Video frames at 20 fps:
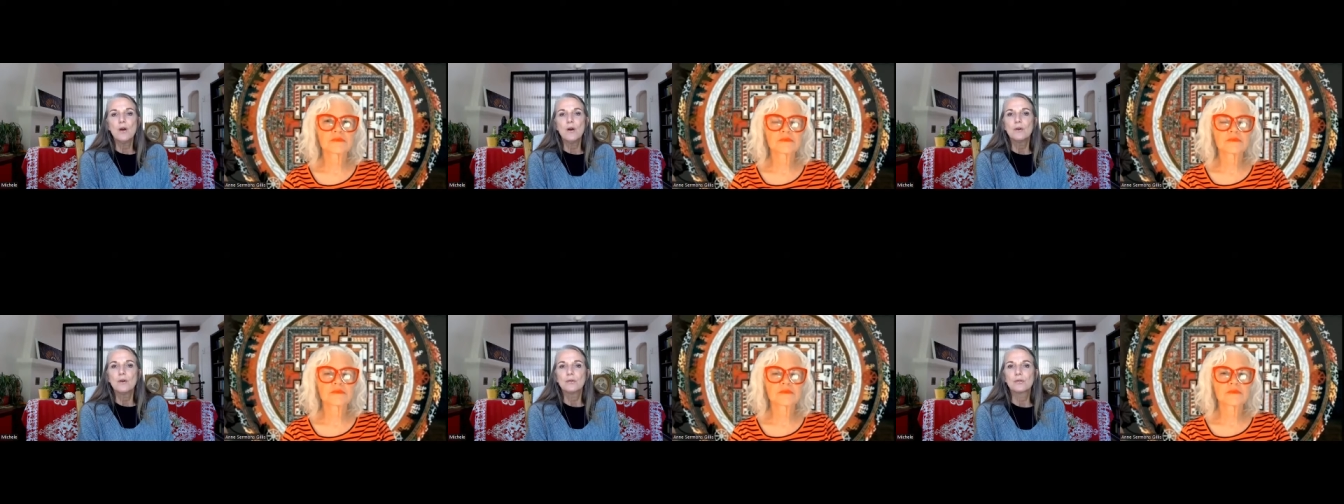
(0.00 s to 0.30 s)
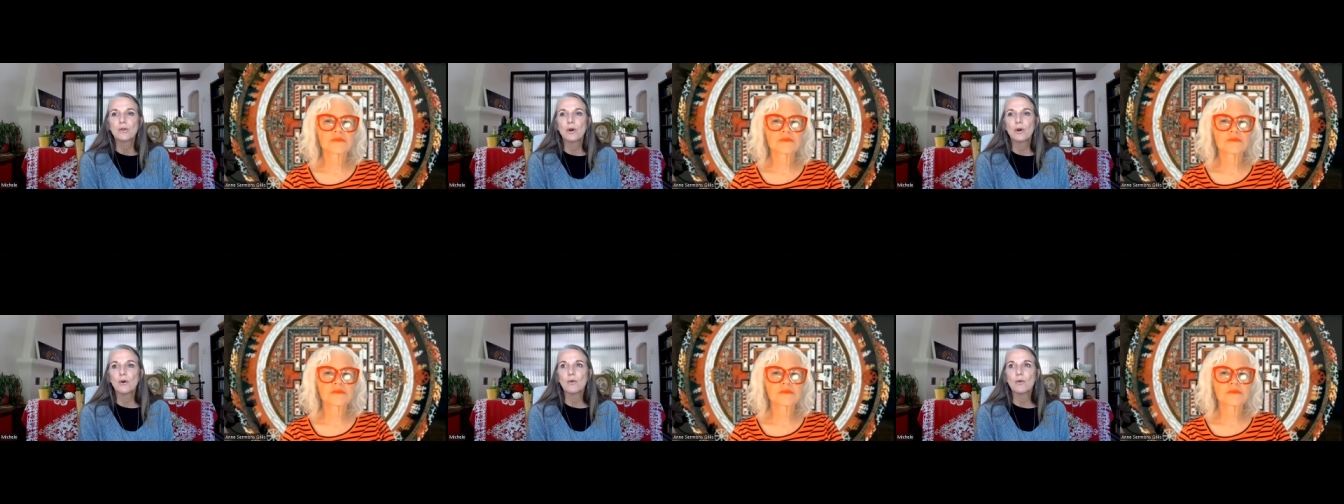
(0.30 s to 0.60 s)

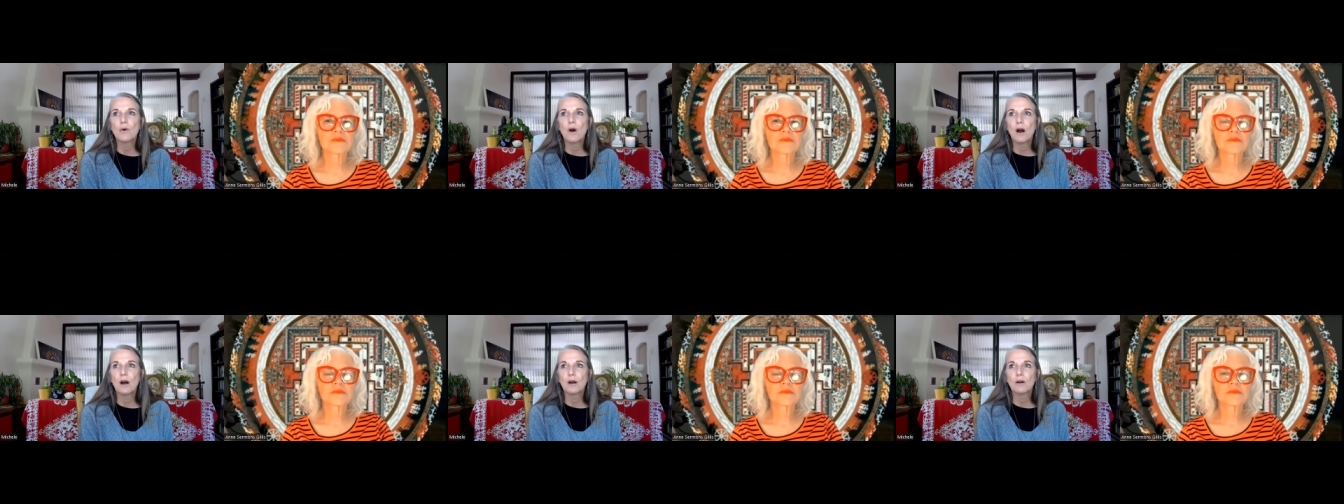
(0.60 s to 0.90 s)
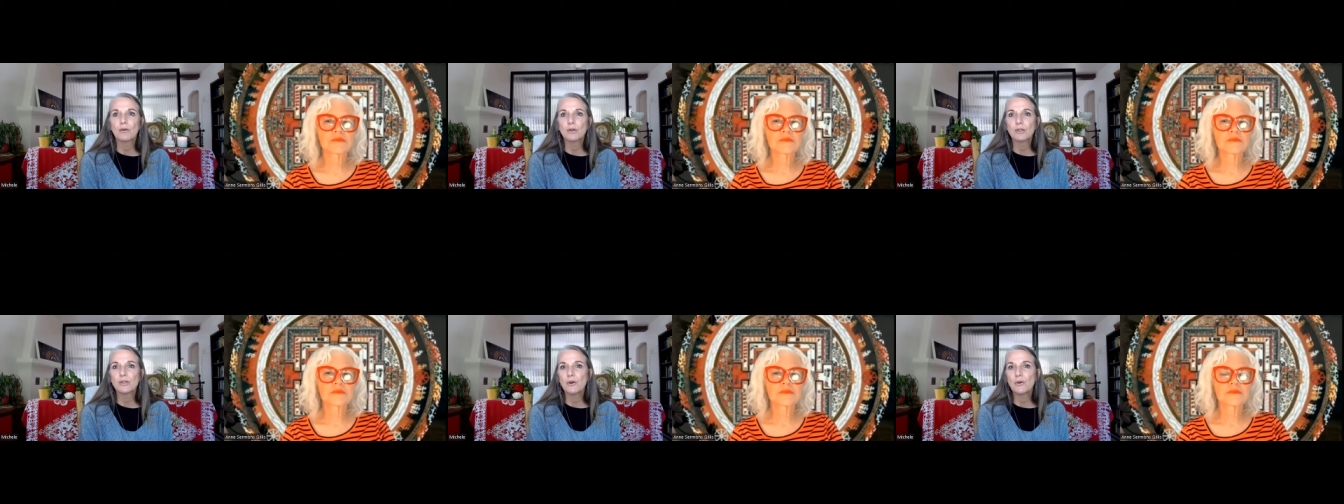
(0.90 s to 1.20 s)
So
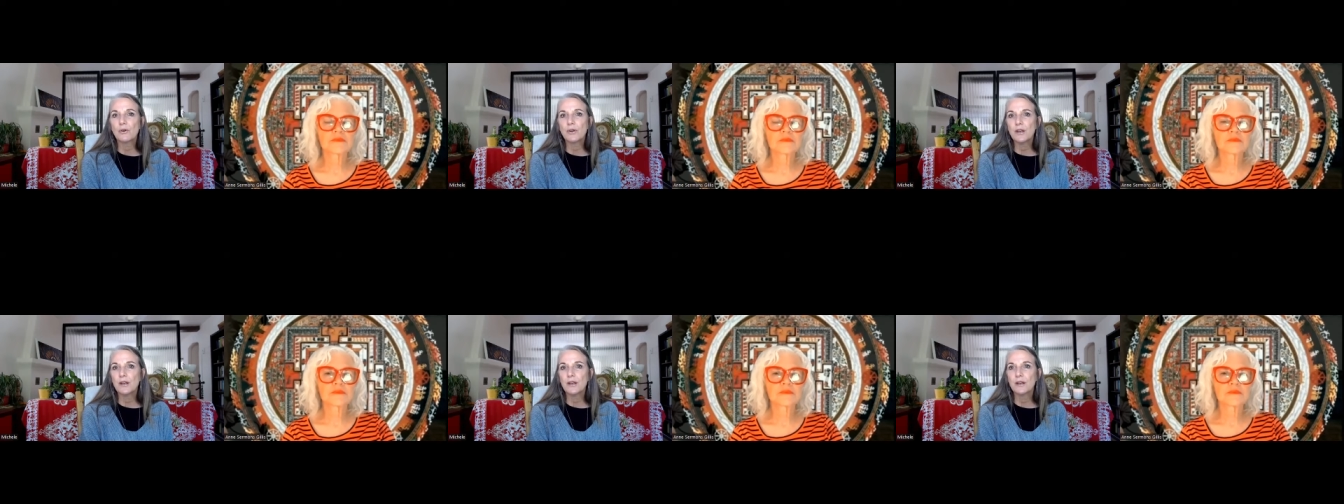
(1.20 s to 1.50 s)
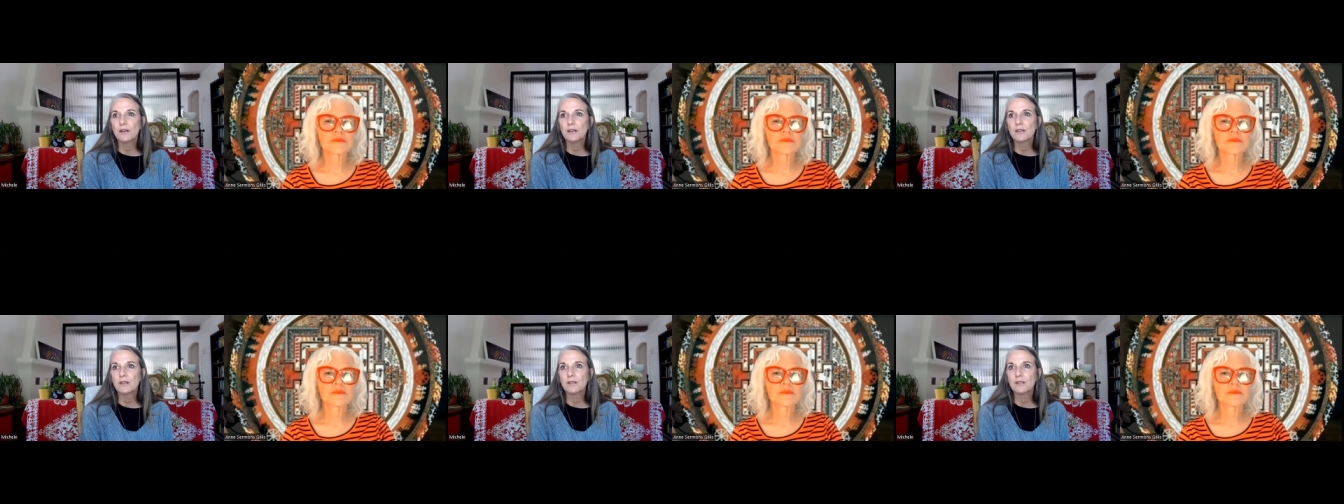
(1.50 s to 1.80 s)
Crotona
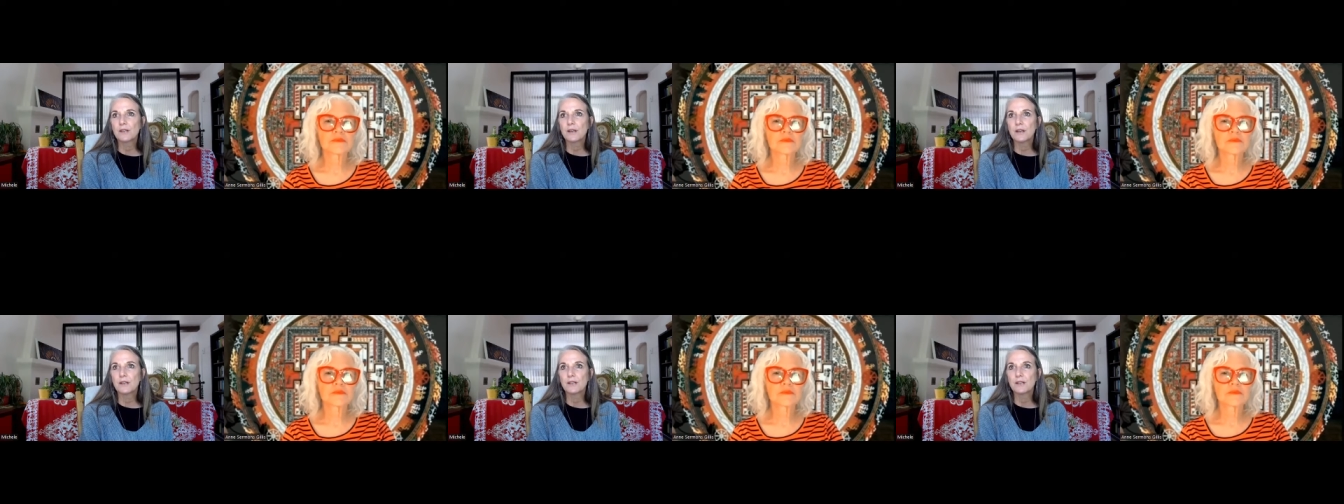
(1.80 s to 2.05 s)
is